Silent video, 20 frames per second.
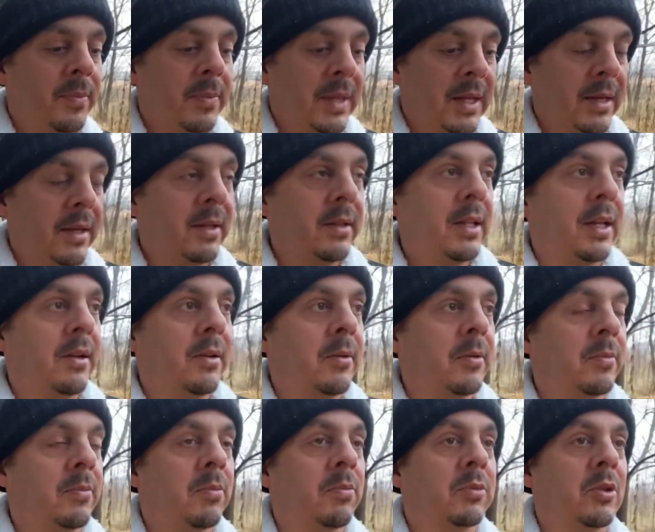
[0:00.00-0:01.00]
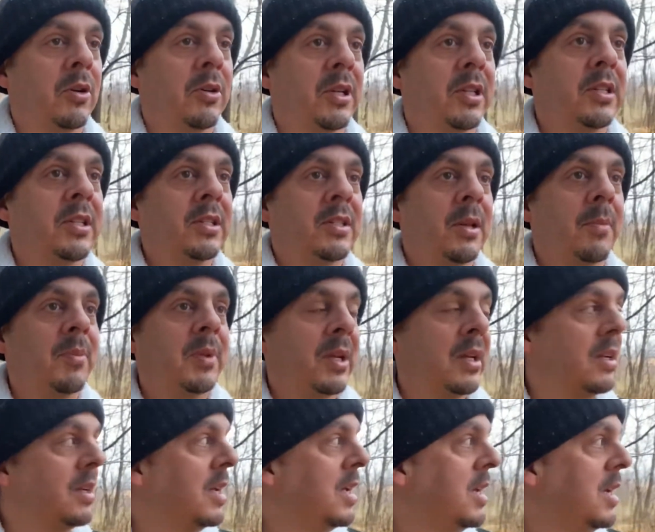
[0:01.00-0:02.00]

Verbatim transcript: that uh, that'll turn into something.